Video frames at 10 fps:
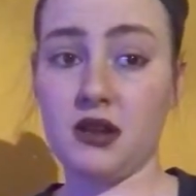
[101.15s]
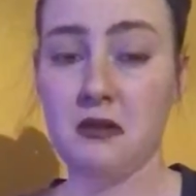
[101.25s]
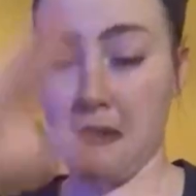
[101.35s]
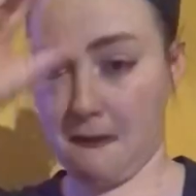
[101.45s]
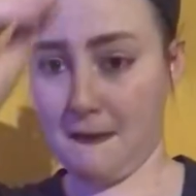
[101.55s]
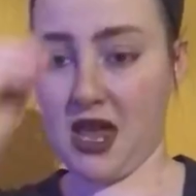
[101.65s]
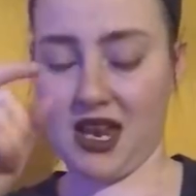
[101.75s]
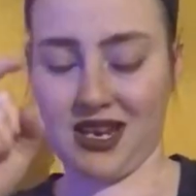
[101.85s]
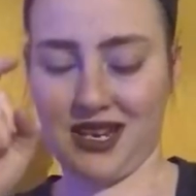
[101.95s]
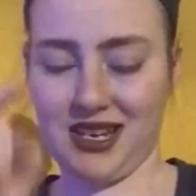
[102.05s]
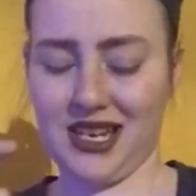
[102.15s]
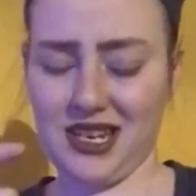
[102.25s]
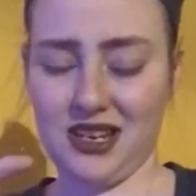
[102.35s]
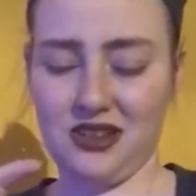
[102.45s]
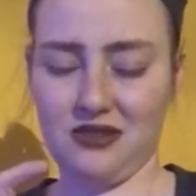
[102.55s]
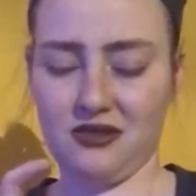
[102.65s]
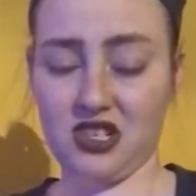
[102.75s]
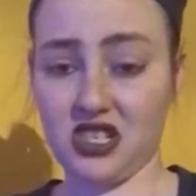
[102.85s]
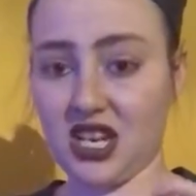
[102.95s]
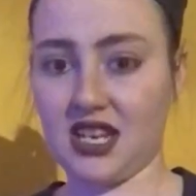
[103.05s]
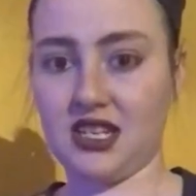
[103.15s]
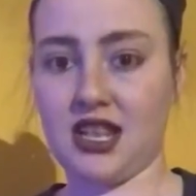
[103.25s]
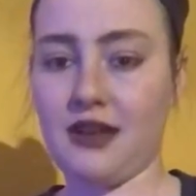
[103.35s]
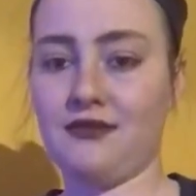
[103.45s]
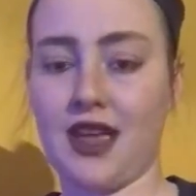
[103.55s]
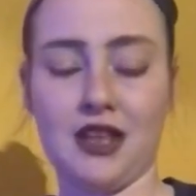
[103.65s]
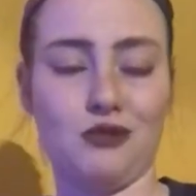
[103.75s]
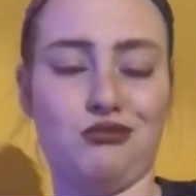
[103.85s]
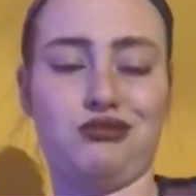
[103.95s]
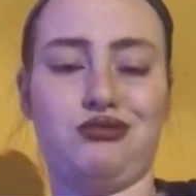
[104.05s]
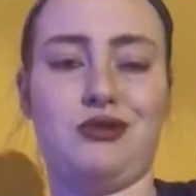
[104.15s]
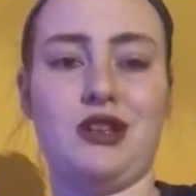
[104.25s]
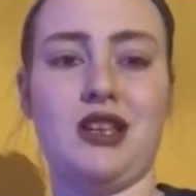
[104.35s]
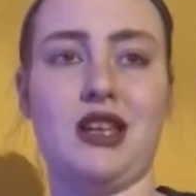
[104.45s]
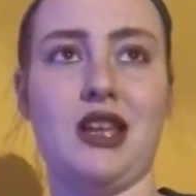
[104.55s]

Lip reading: So when I was seeing this "How Will I Change" hashtag